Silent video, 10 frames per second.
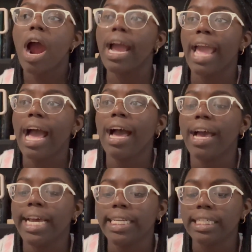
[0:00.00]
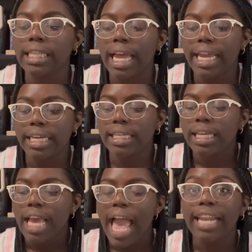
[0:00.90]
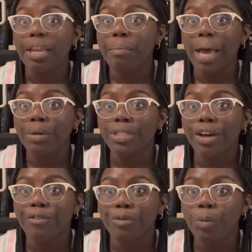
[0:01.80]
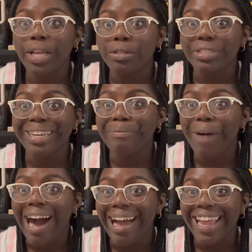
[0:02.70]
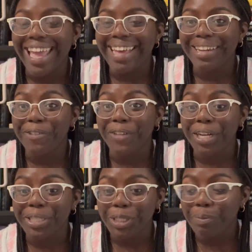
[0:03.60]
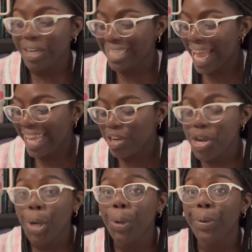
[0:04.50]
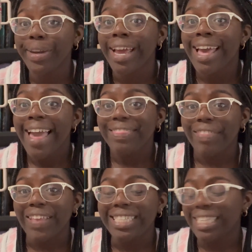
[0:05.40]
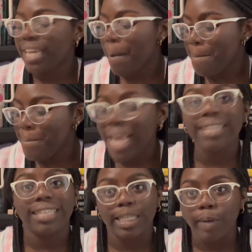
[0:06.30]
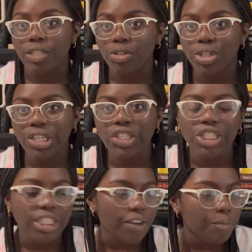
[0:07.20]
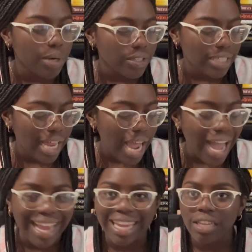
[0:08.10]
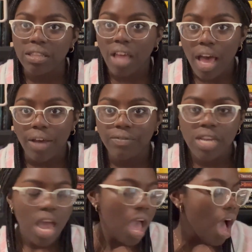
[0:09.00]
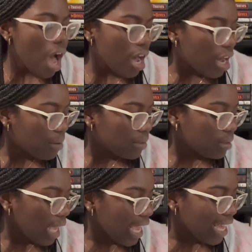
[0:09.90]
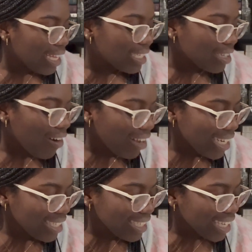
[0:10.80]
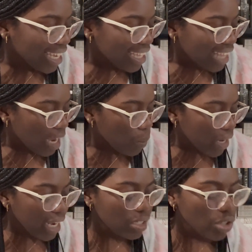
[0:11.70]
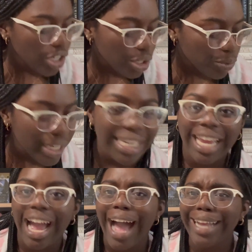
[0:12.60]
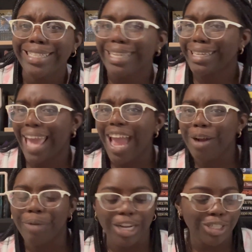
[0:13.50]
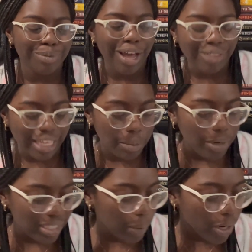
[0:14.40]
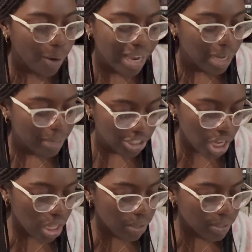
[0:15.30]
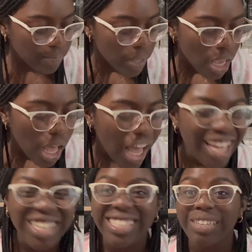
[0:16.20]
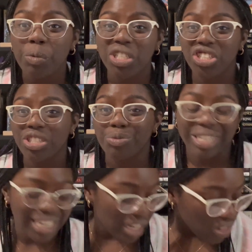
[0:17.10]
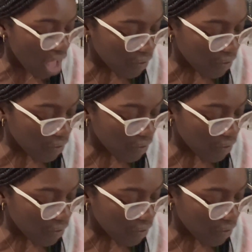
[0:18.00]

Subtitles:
I had like any amount of will to buy any of FairyLoot's books, I had known that they did amazing special editions of books that I loved. And honestly, like when I started reading, I didn't care much about like the books that were going on my shelves. I honestly was just reading a lot